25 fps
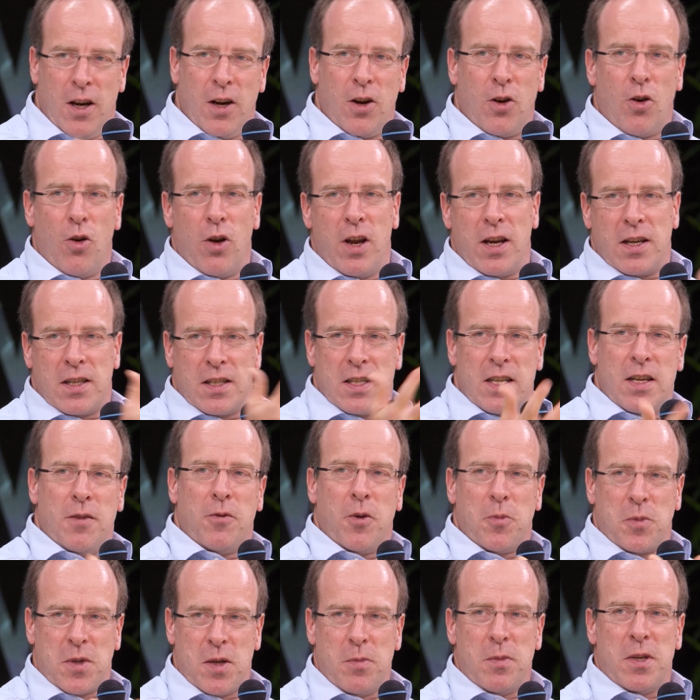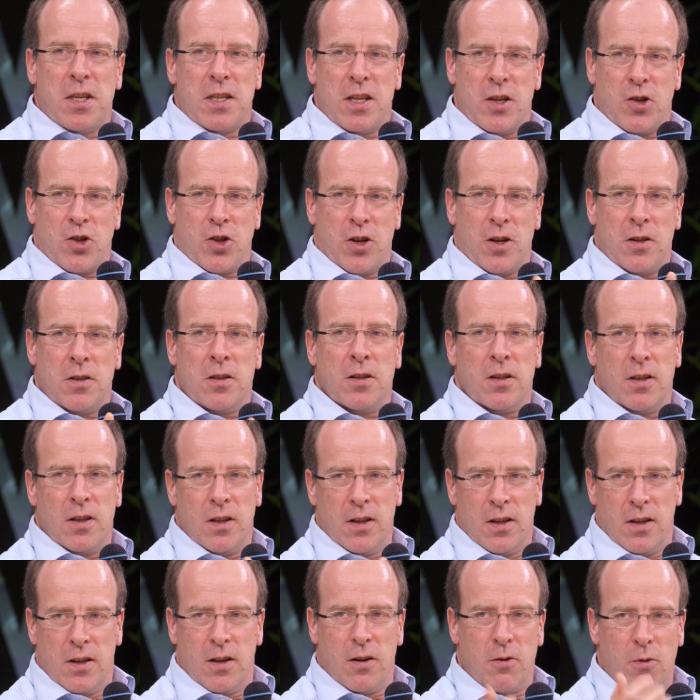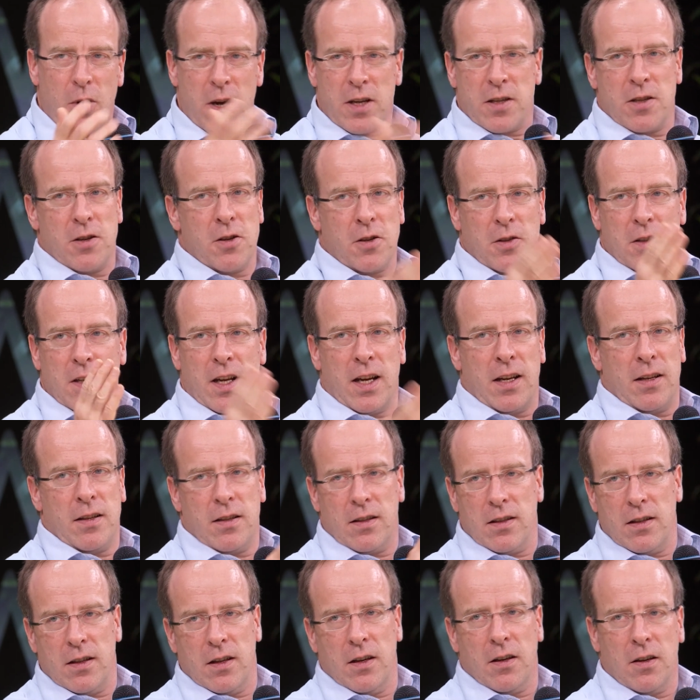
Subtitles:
collective optimization rather than